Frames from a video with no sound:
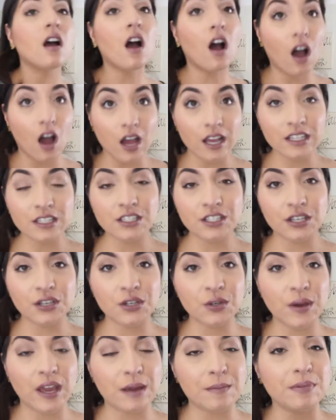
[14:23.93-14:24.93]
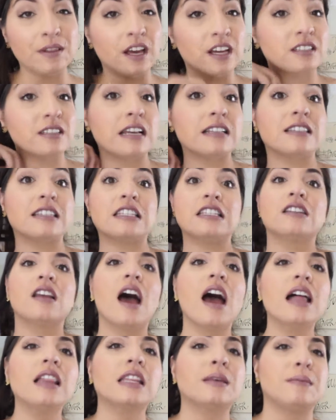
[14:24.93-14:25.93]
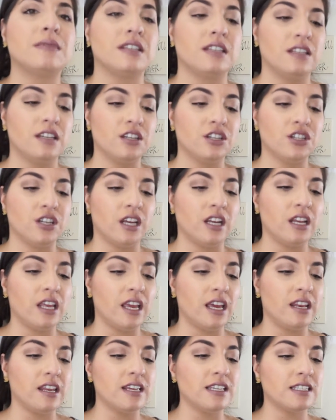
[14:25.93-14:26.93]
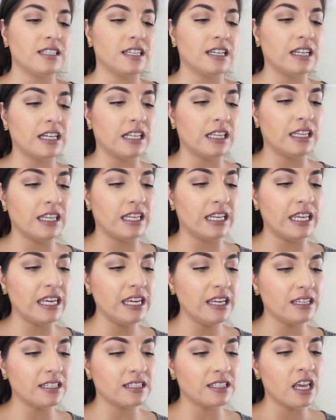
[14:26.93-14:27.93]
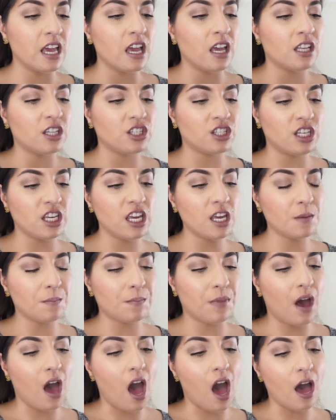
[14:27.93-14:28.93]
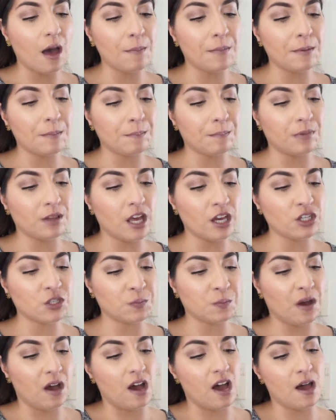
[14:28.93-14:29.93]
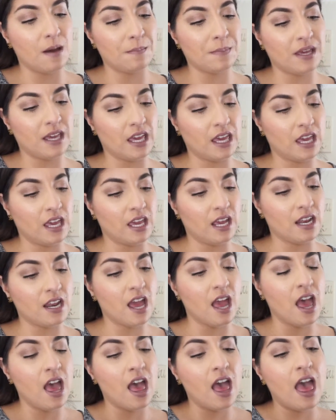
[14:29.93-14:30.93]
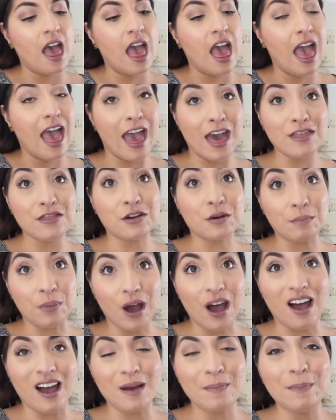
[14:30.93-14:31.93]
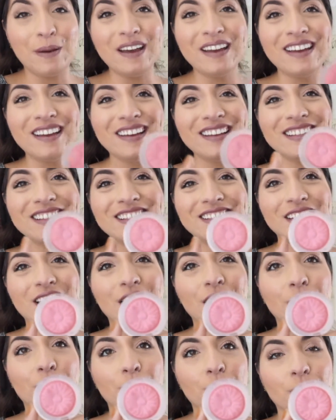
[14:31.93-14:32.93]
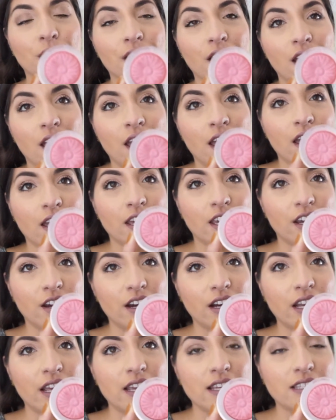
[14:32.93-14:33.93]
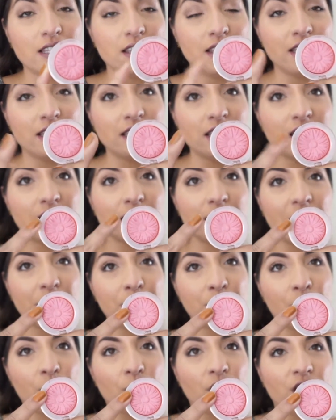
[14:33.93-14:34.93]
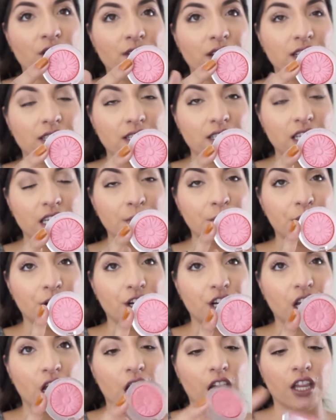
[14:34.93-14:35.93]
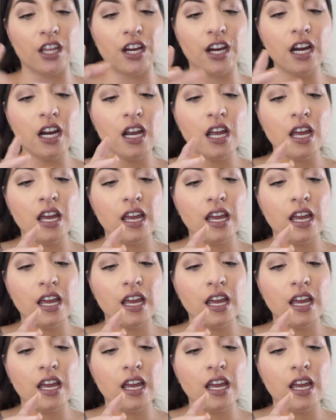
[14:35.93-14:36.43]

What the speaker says: On to a blush that's not limited edition. It is the Clinique's Cheek Pop Blush Pop in Heather Pop. So here it is. This is like more of a deeper color.